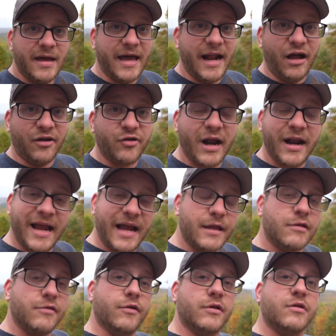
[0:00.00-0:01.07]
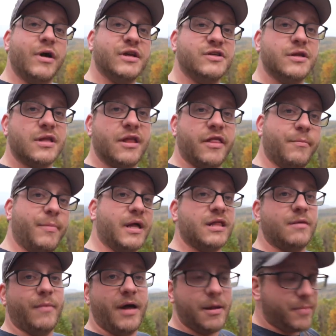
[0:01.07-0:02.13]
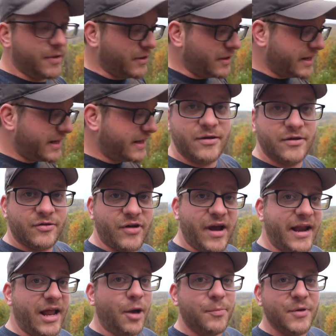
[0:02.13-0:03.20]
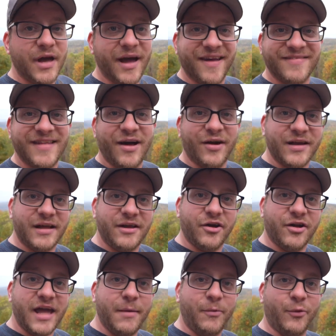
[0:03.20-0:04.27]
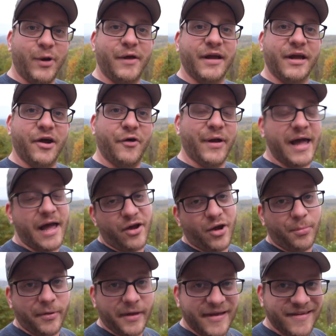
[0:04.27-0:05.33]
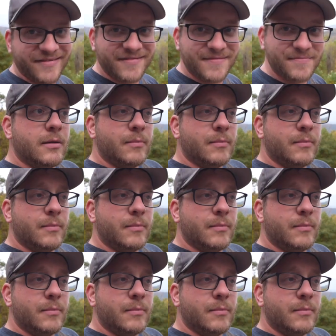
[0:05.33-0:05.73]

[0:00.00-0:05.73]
and I'll try to answer those questions to the best of my ability, trying to help you guys out get your cable railing going at your place.